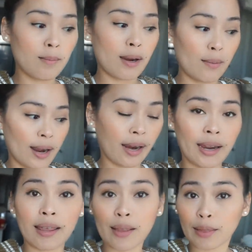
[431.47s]
my
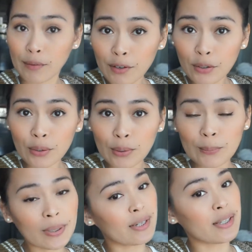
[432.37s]
way in the living
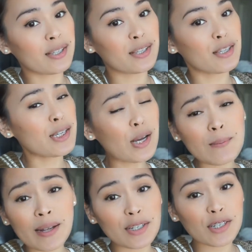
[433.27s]
room because so
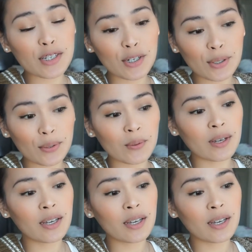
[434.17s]
much to do.